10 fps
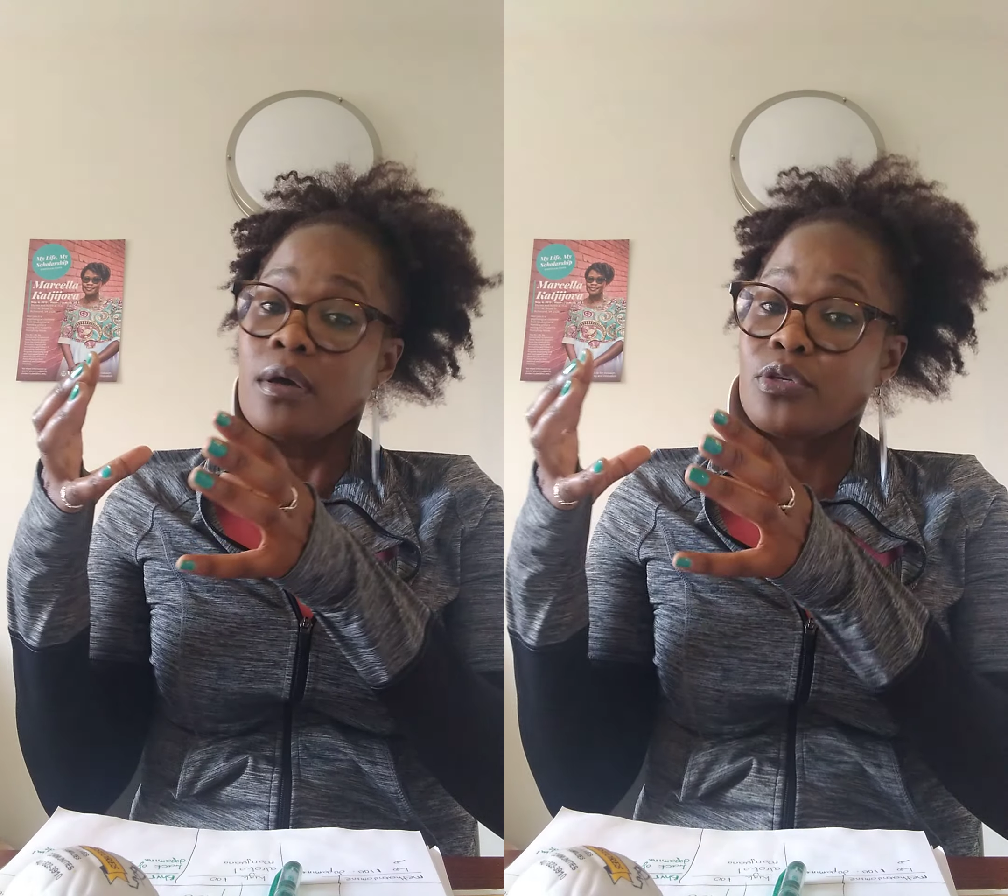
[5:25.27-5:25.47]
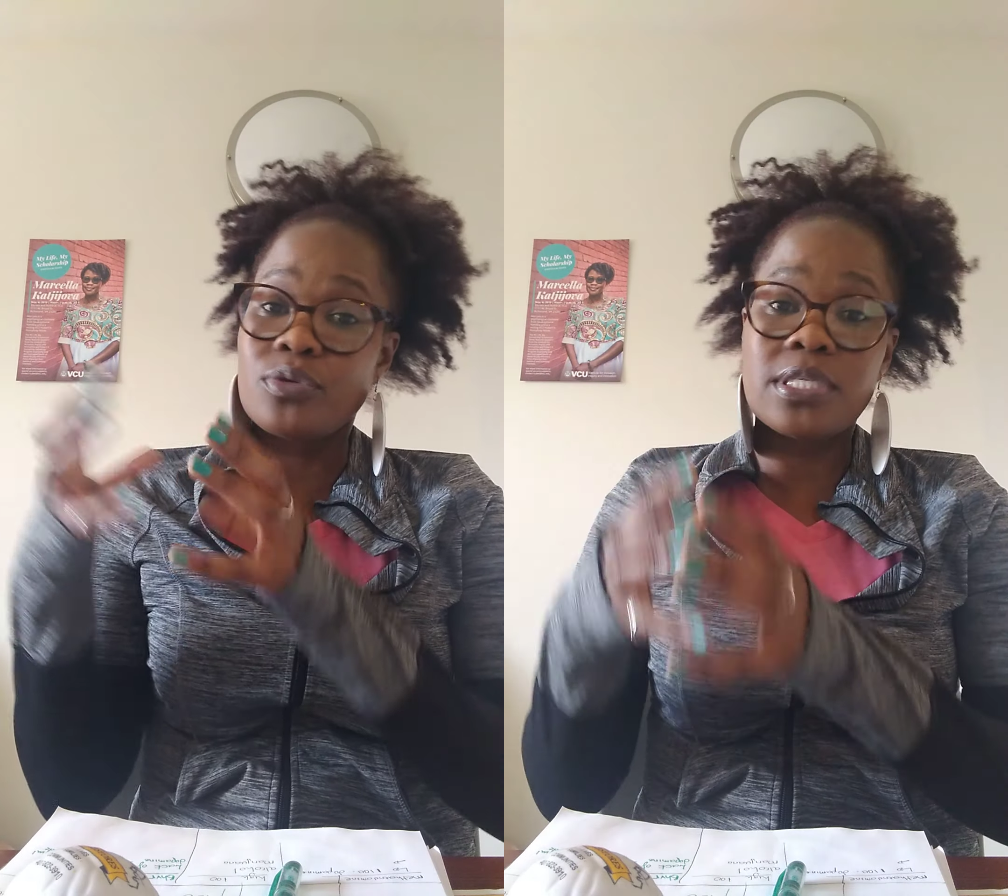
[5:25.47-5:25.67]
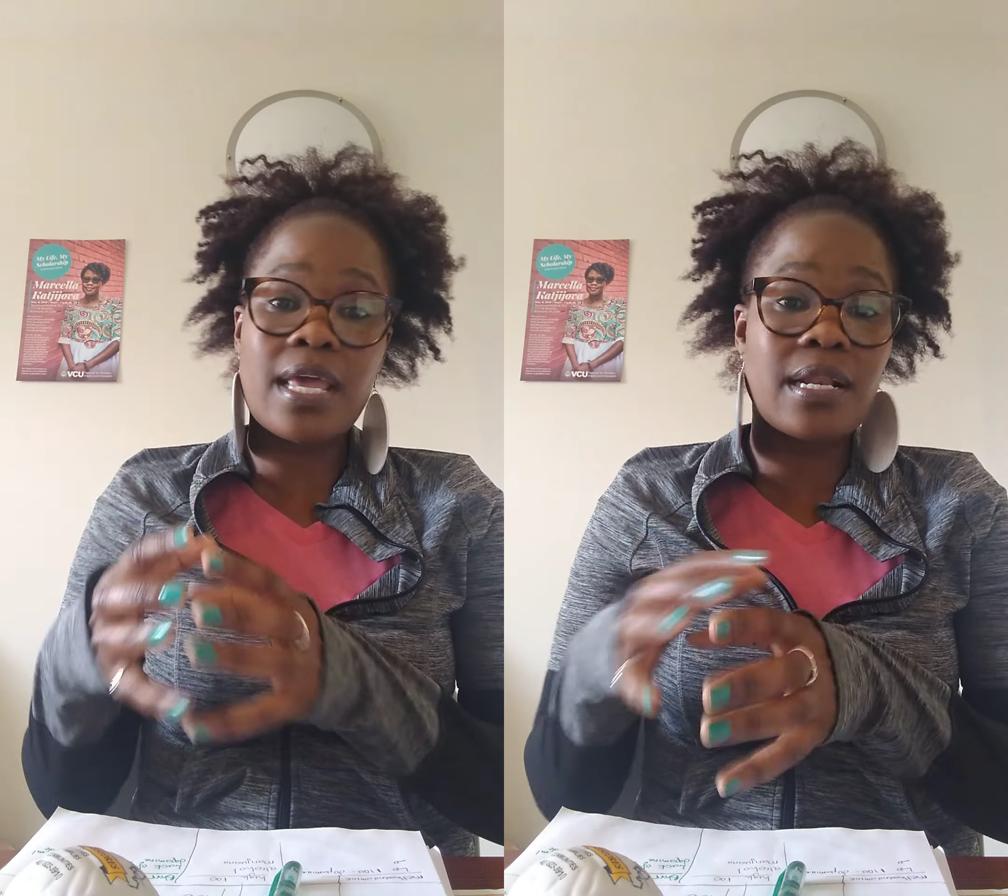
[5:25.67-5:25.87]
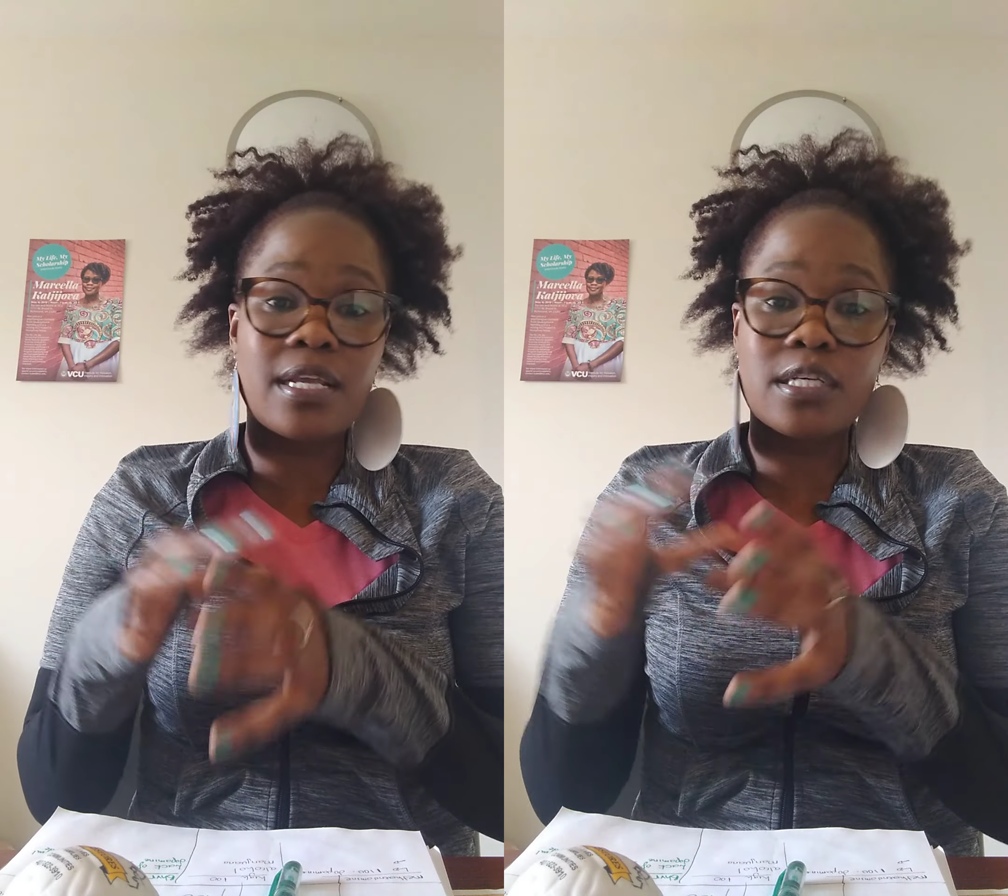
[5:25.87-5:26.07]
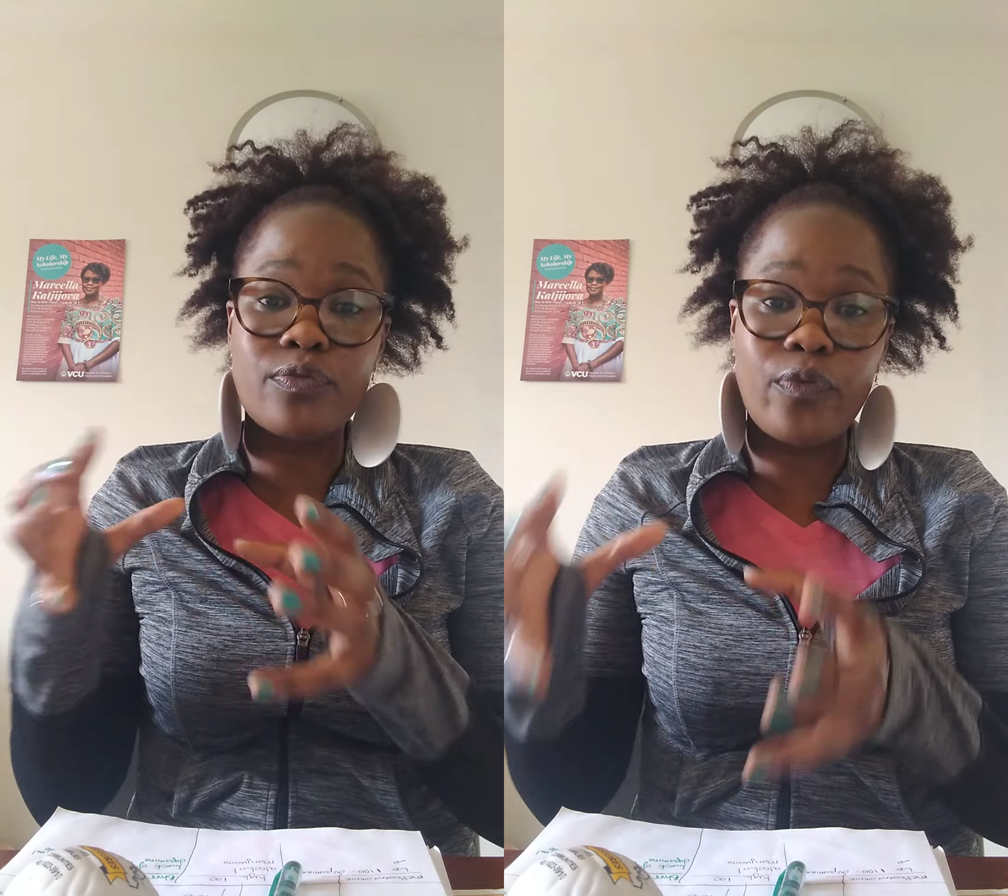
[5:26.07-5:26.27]
to stay at
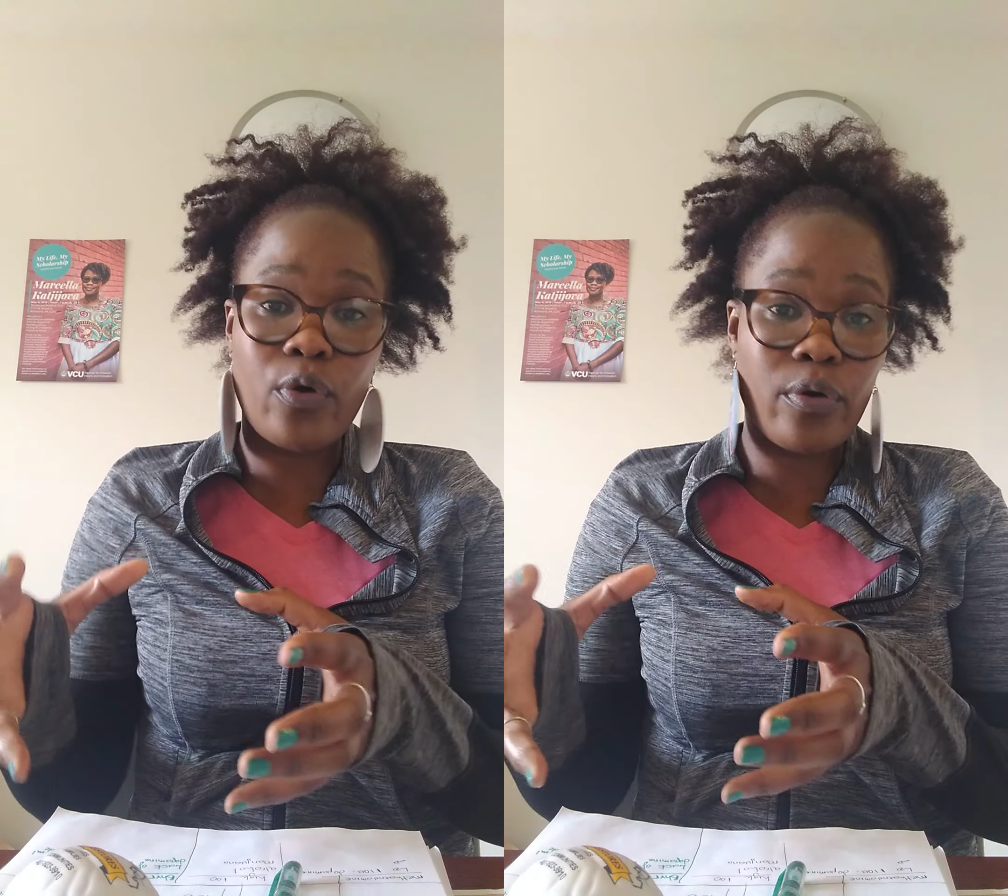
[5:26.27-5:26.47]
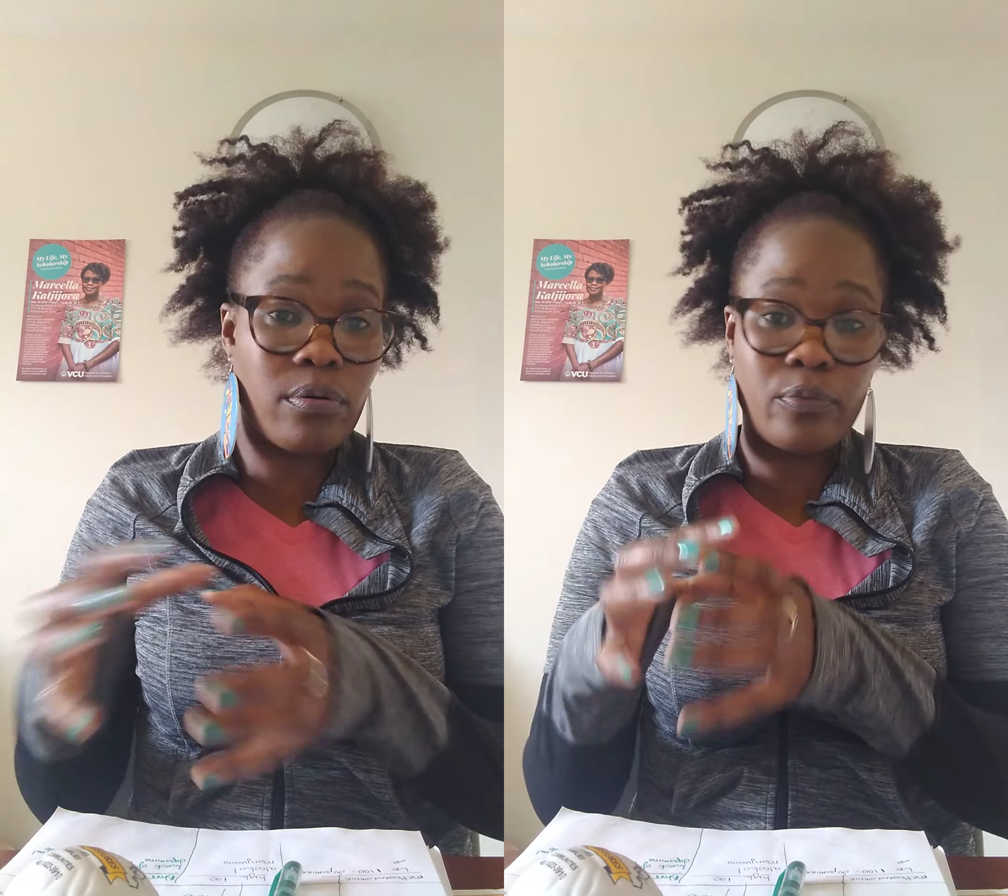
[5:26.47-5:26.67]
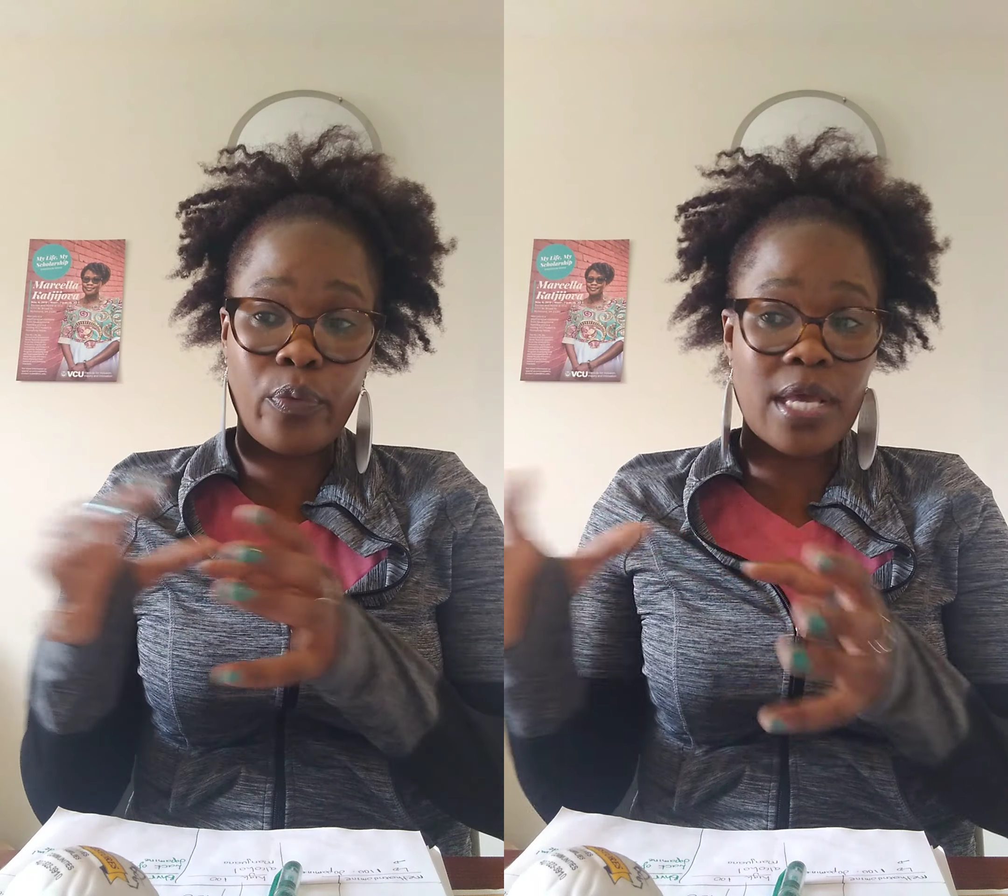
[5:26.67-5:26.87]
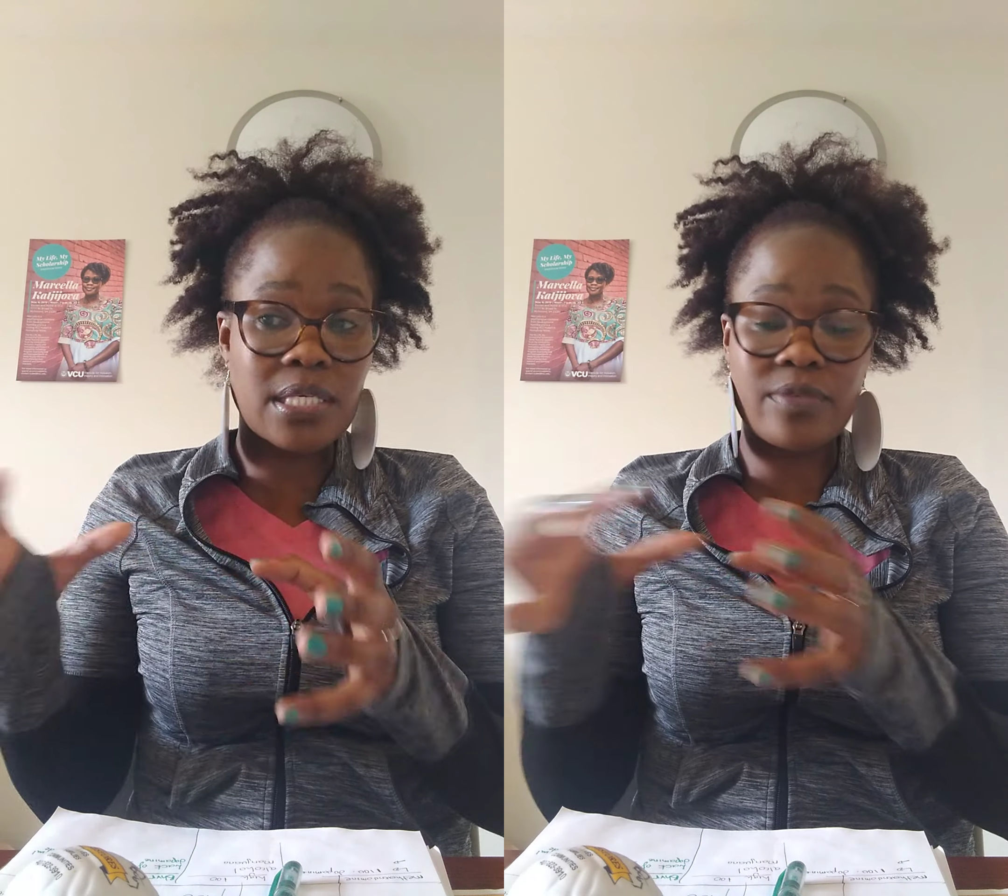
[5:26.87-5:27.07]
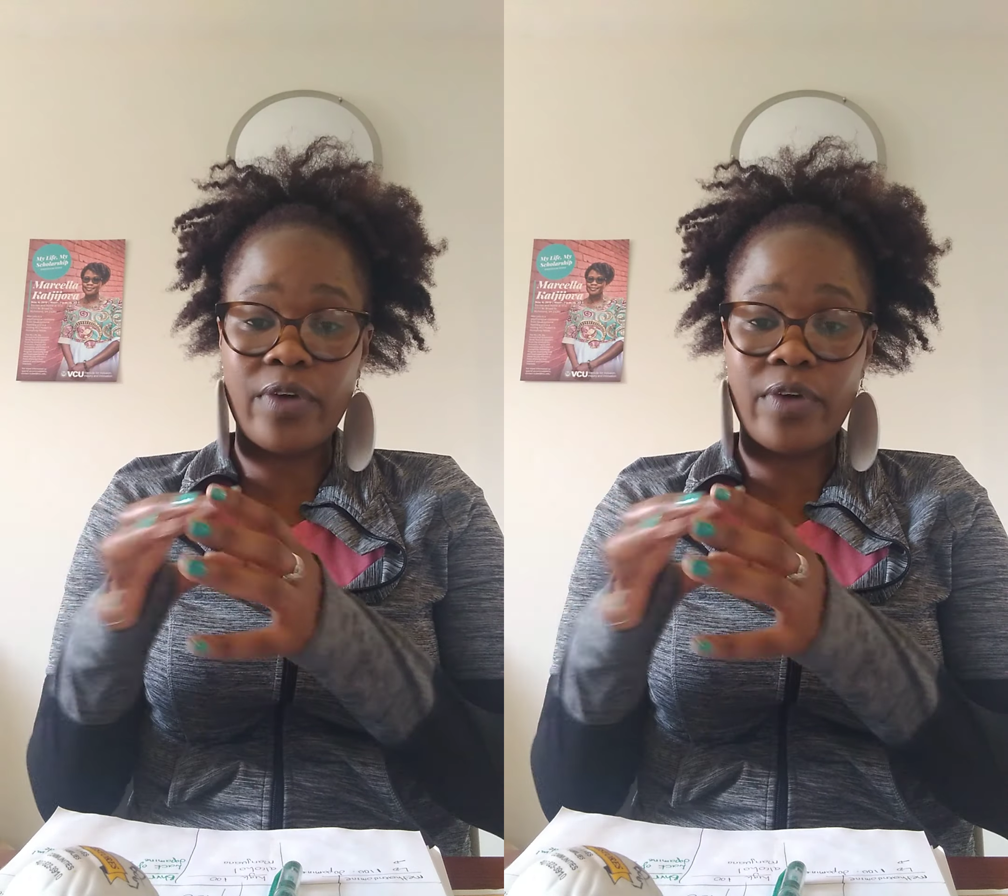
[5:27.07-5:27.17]
least 4 weeks,